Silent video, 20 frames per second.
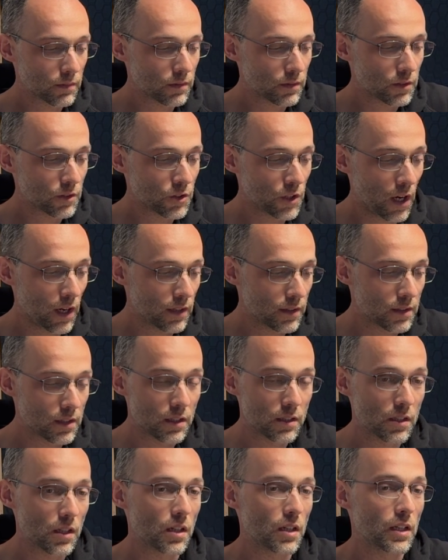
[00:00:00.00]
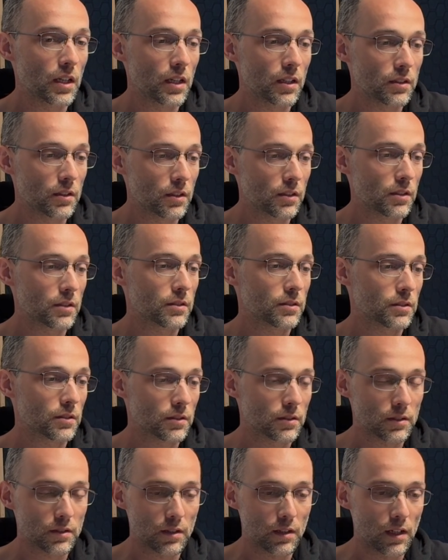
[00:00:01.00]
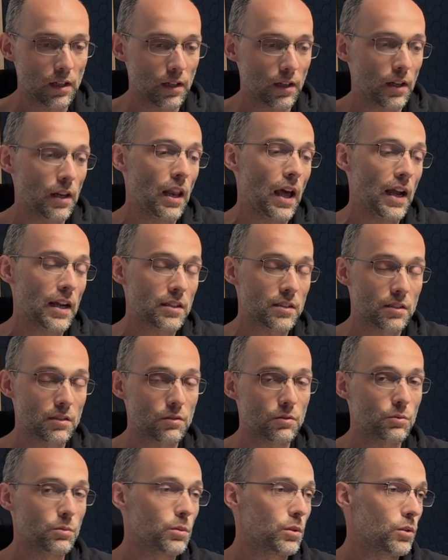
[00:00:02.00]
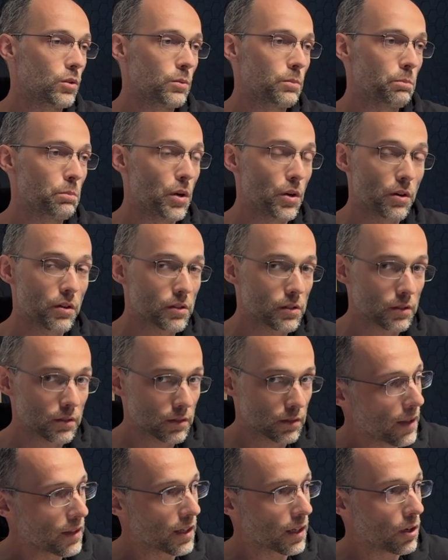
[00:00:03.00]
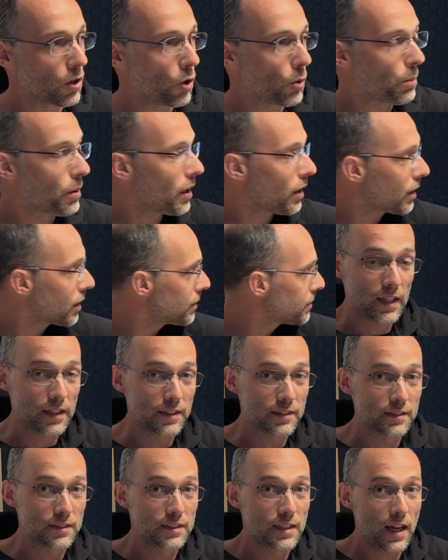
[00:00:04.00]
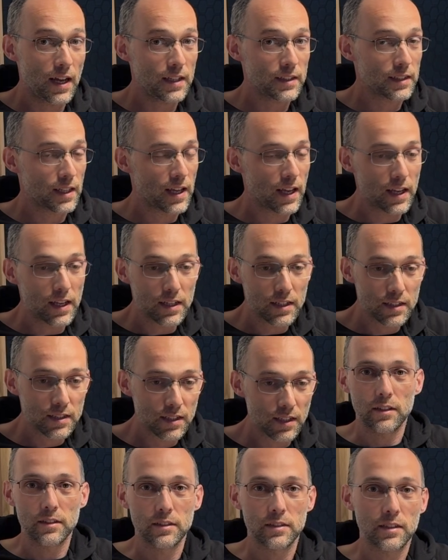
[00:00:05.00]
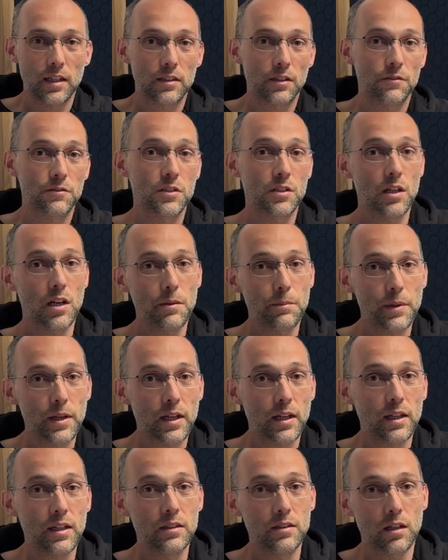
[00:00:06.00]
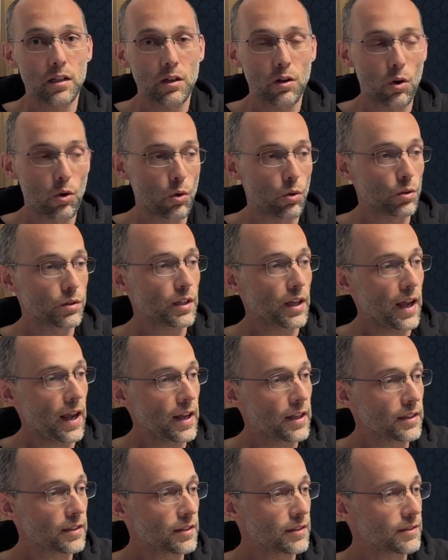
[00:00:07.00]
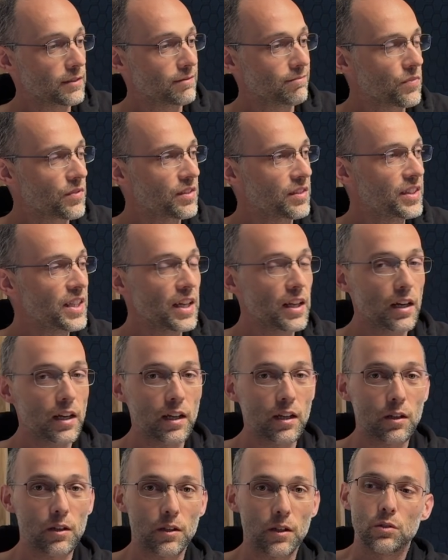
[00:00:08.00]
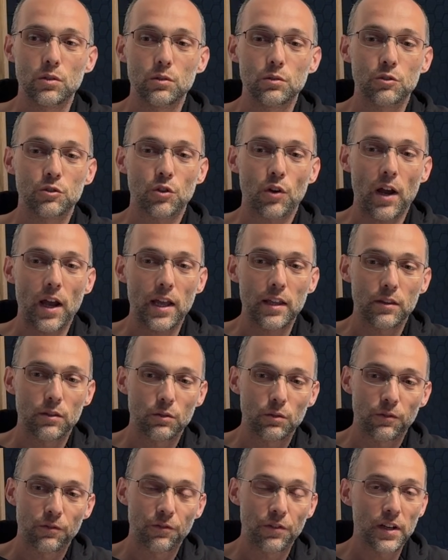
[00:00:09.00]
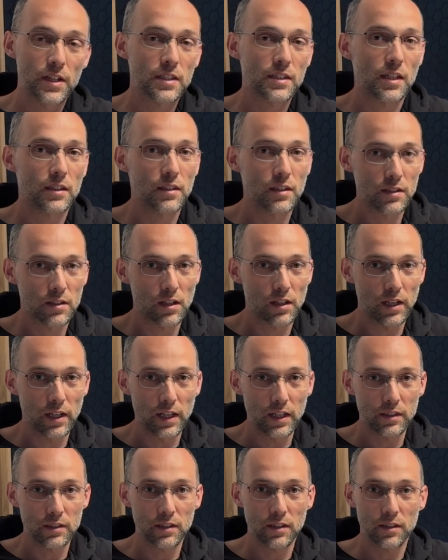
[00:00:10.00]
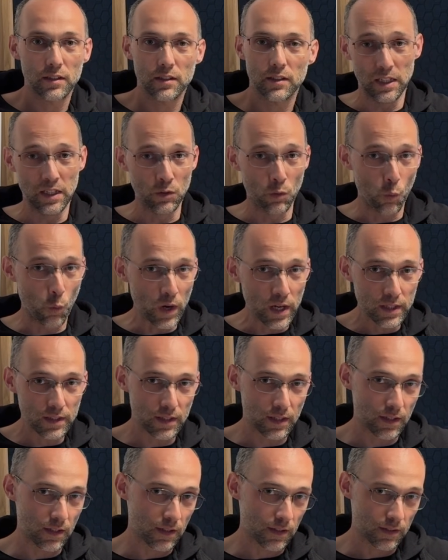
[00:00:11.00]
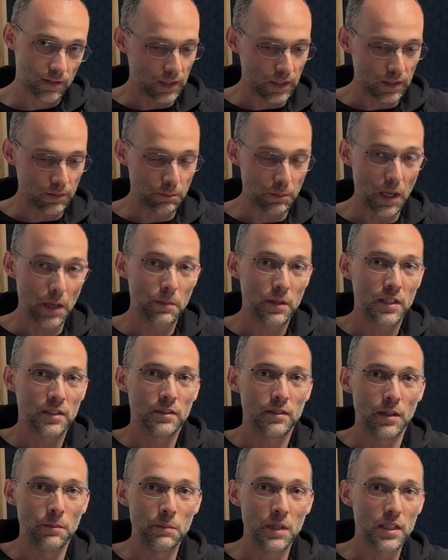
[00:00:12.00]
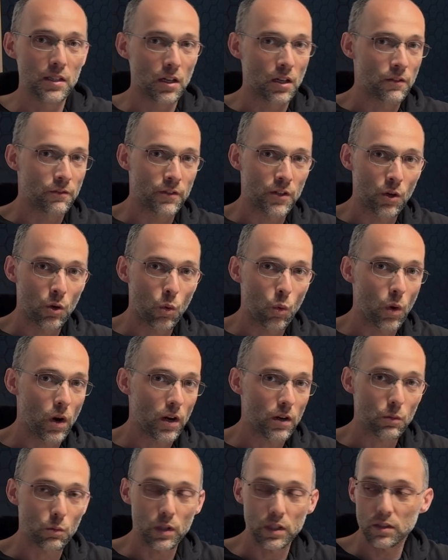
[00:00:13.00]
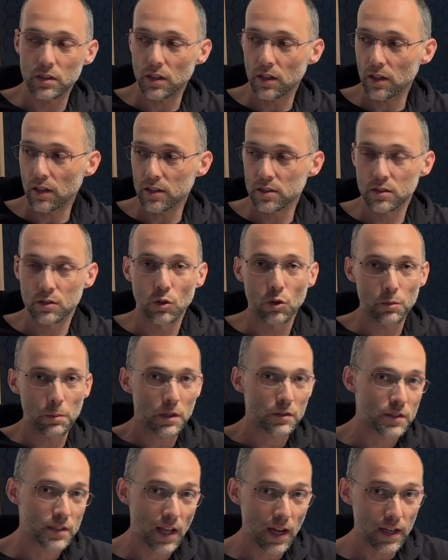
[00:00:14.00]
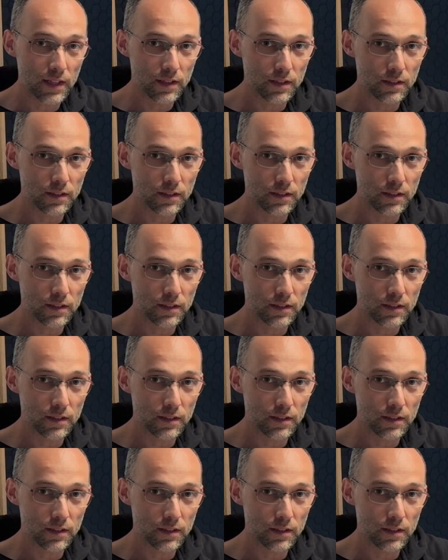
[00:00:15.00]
Chinese diesel heaters likes to burn the glow plug. In that case, instead of sleeping in the cold and dealing to try to fix a diesel heater in winter, maybe in the middle of nowhere with a storm outside,